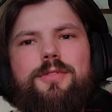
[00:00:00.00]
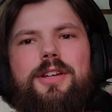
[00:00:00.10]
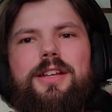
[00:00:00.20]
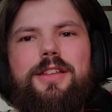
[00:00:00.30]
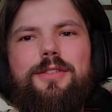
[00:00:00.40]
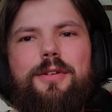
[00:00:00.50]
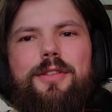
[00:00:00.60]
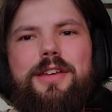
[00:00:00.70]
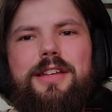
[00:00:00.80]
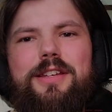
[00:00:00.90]
Trying to get through all
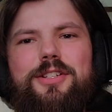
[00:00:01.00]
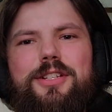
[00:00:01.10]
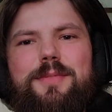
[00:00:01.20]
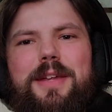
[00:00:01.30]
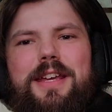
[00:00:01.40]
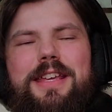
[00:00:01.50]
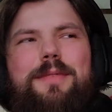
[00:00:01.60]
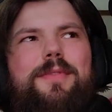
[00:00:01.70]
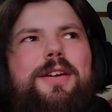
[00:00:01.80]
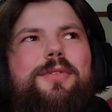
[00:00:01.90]
the ignitions, but I
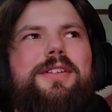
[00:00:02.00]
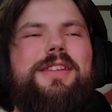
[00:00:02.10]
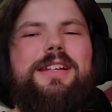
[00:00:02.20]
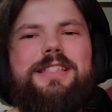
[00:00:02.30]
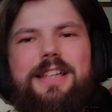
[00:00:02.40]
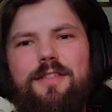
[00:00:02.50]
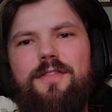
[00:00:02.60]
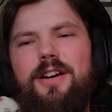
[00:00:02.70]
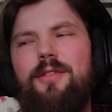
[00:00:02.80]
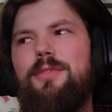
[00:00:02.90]
keep going to the next sound
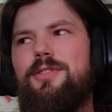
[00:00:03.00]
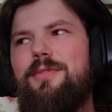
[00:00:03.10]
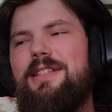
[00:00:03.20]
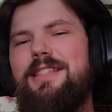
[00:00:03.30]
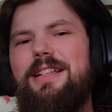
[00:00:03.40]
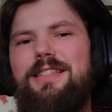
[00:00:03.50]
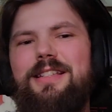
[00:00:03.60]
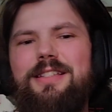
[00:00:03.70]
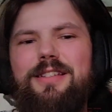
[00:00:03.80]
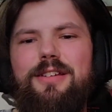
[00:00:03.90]
font, which resets
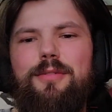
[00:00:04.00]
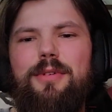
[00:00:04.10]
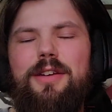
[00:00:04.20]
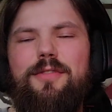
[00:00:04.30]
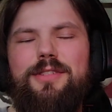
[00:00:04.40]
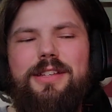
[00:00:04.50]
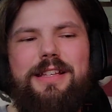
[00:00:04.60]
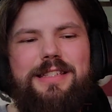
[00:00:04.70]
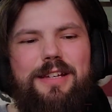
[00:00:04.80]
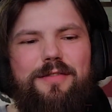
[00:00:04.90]
it to whatever's on
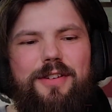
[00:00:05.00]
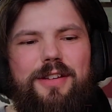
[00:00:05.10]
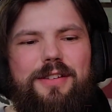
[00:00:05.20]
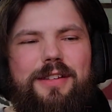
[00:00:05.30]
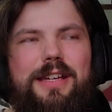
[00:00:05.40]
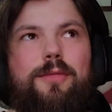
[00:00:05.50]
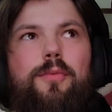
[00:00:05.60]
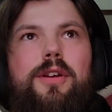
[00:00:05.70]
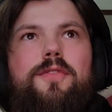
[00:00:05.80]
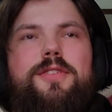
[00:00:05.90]
that sound font. Like,
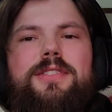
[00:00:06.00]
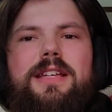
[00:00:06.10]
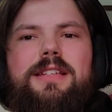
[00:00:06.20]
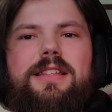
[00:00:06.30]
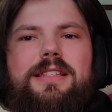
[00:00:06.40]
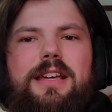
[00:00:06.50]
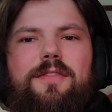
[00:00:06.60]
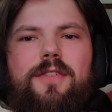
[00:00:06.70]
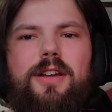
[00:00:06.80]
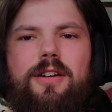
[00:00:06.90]
whatever you set to the
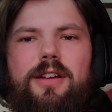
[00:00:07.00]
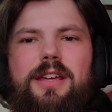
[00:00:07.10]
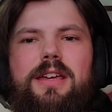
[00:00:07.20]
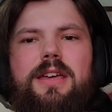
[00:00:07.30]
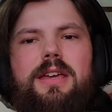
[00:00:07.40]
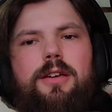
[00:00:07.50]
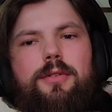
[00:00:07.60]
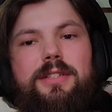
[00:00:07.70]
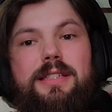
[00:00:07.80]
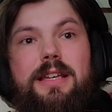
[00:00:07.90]
sound font on it, it
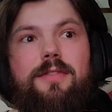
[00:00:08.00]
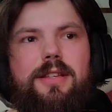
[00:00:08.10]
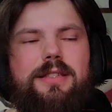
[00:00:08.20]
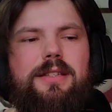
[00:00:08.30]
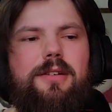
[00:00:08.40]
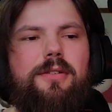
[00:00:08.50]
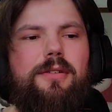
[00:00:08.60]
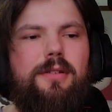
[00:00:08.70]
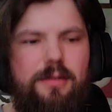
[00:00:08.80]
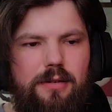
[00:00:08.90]
will save it, so.